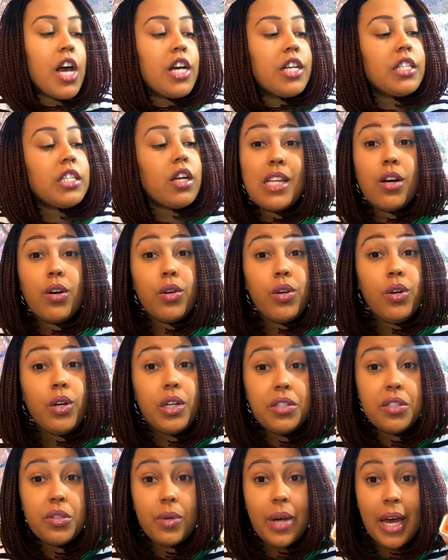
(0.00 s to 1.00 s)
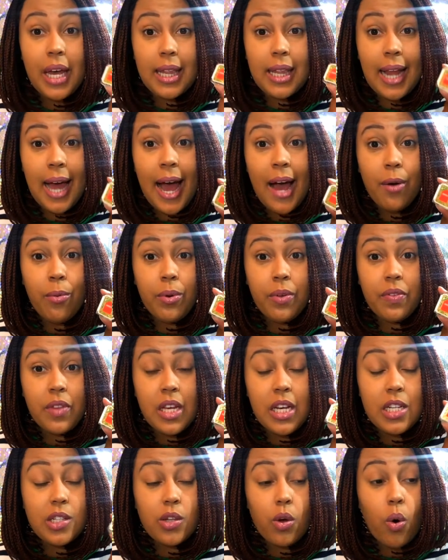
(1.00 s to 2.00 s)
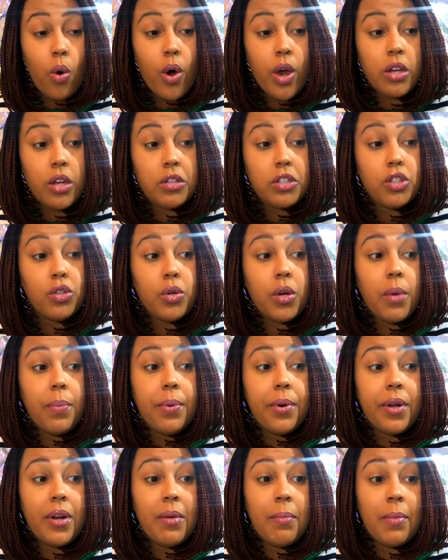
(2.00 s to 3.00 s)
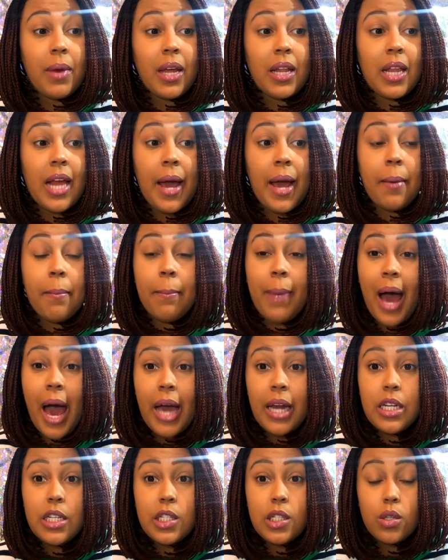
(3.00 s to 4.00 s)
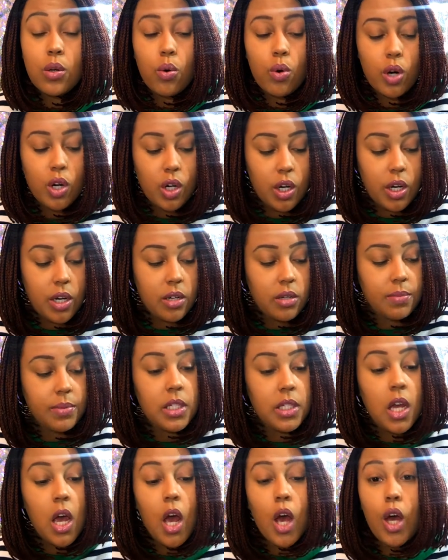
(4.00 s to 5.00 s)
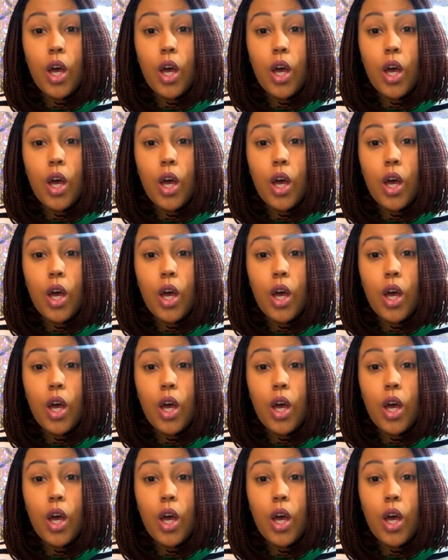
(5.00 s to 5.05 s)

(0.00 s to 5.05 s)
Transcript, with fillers: So you could do a lot with these oils. You could put them in like body scrubs.